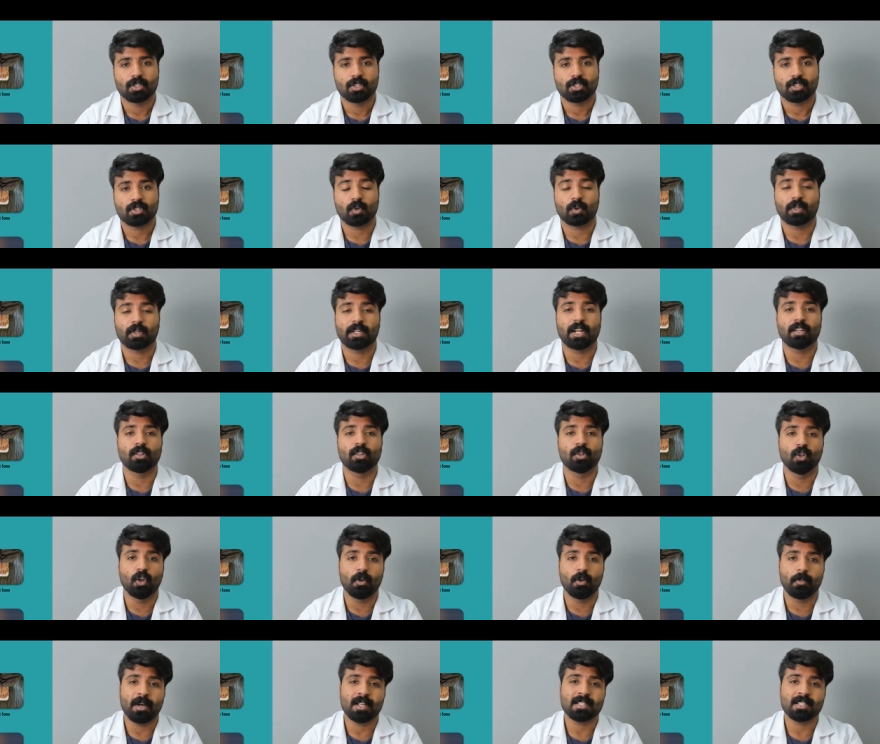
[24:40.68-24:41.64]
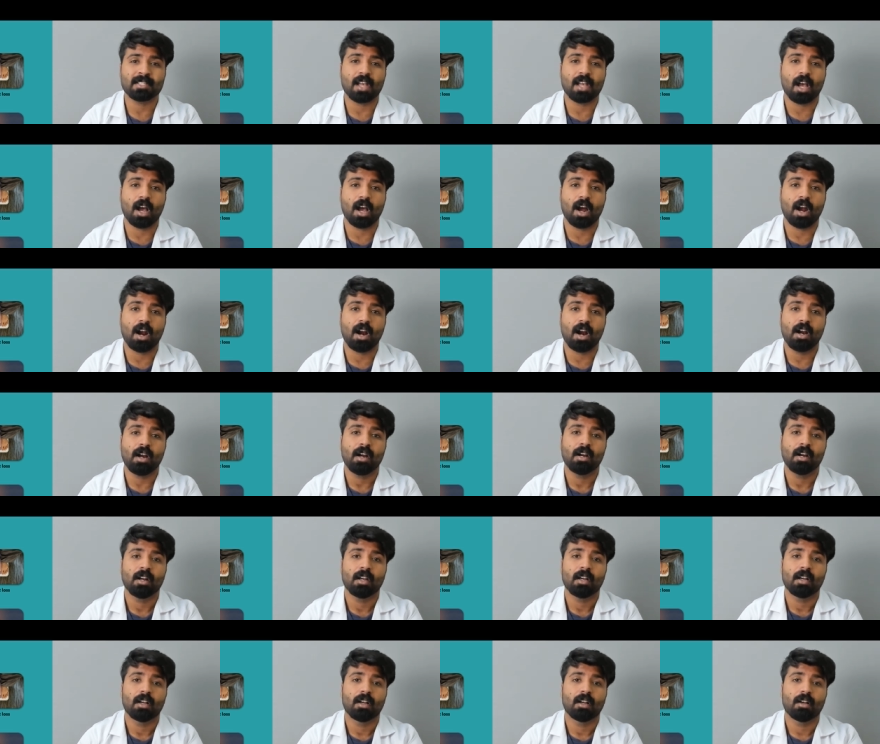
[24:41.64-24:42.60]
So granulomas
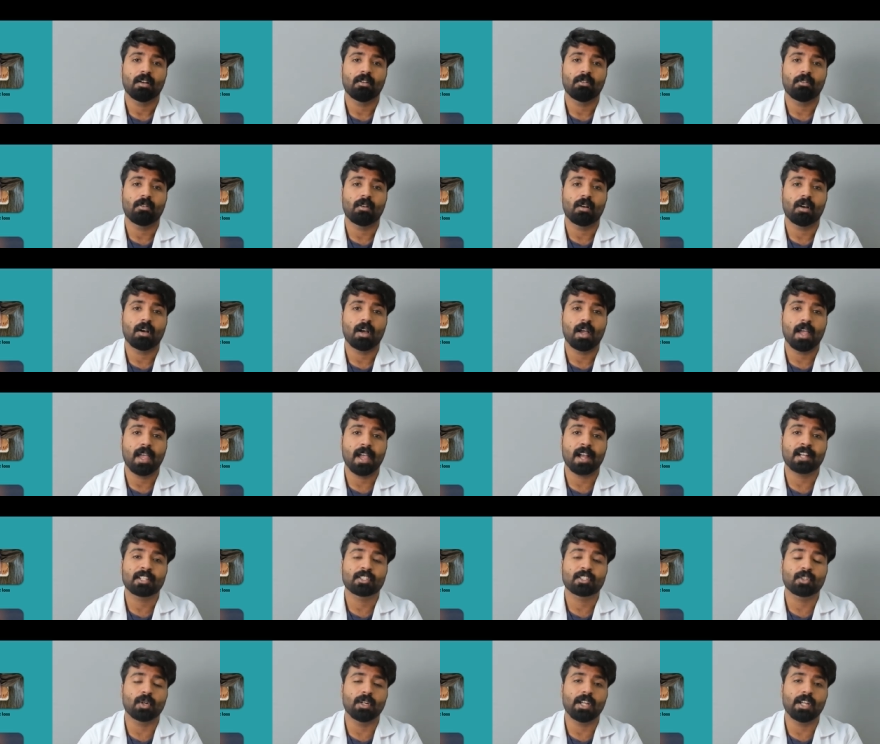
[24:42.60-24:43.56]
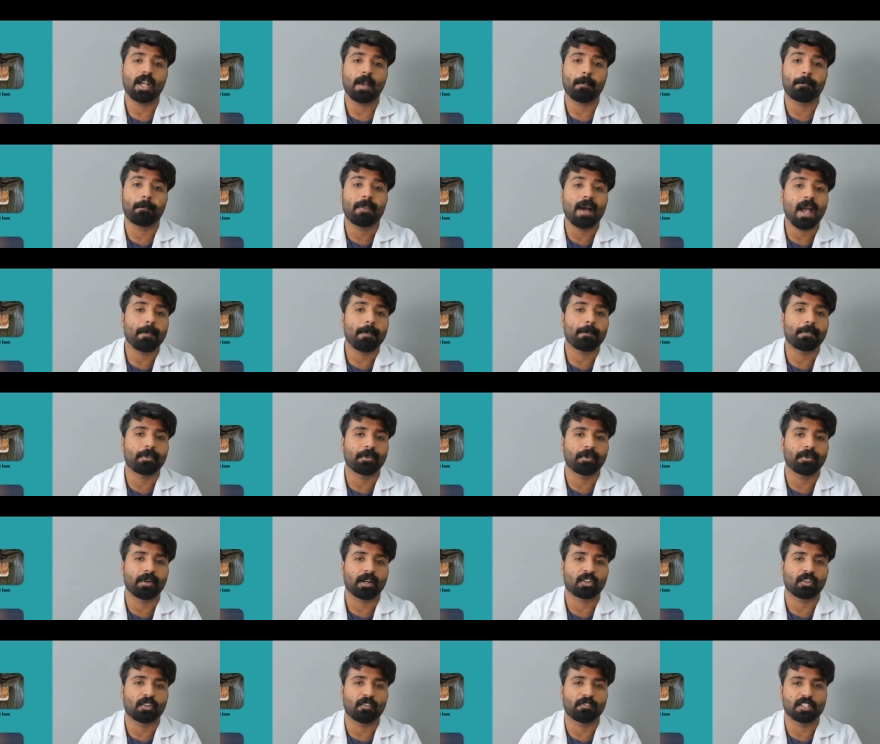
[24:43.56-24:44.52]
are actually a
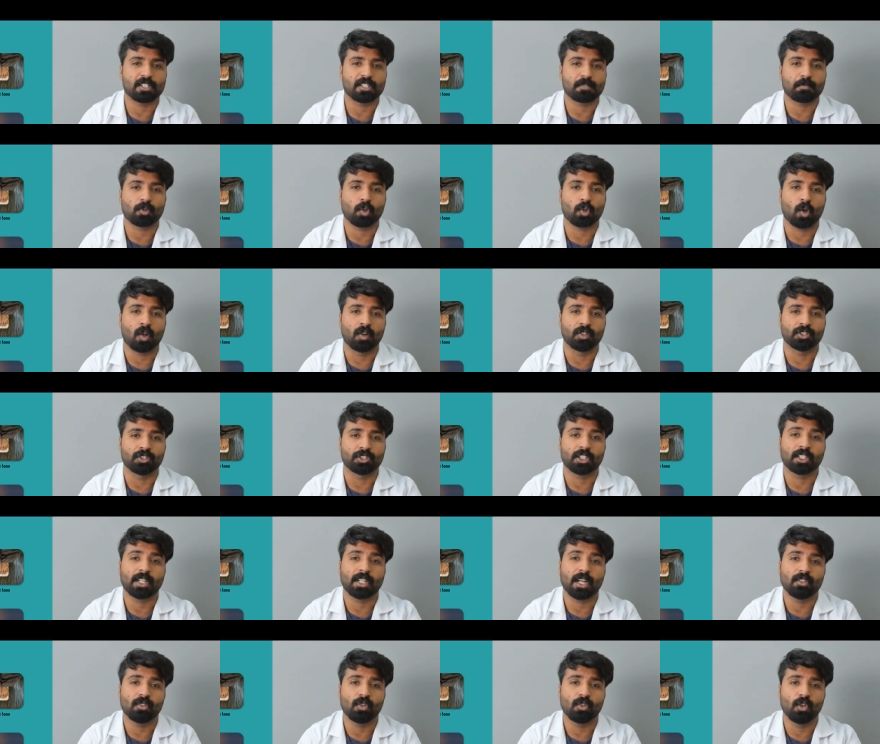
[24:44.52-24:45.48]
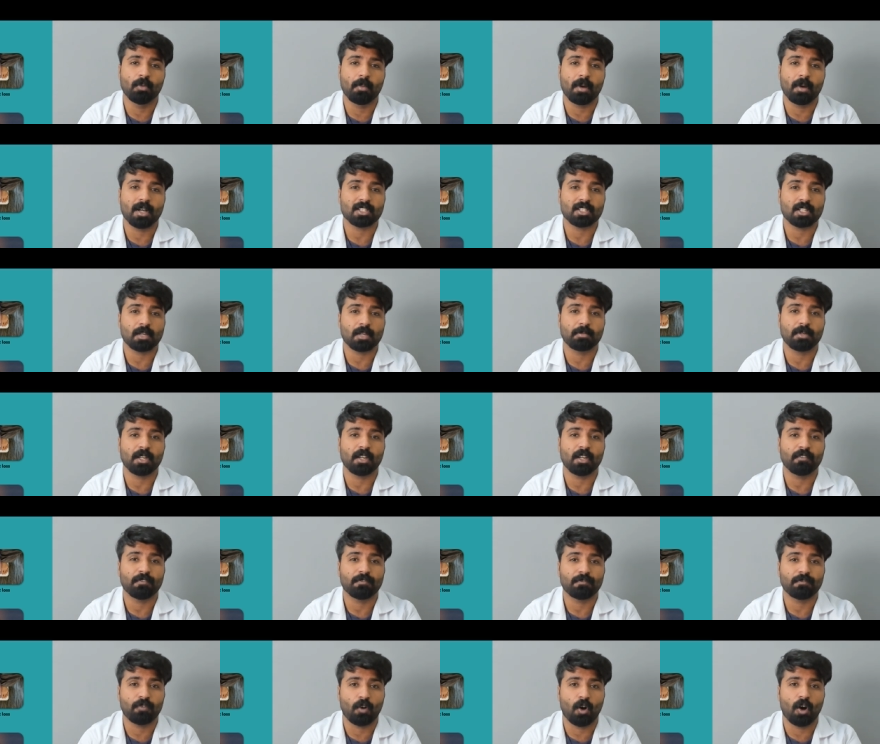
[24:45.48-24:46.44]
byproduct of this pathology. Granulomas are
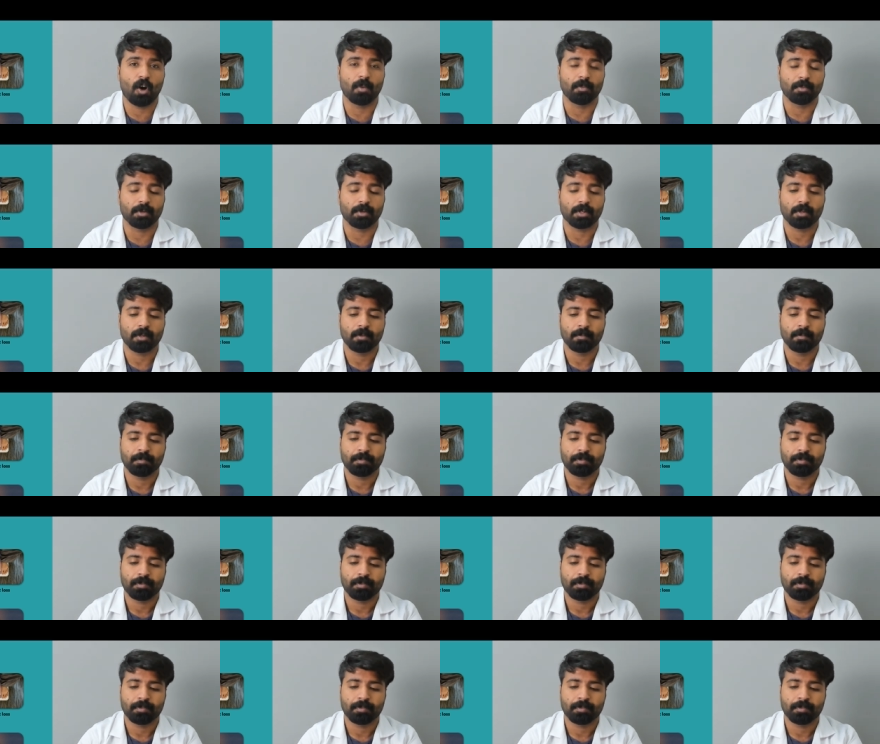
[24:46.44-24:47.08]
being formed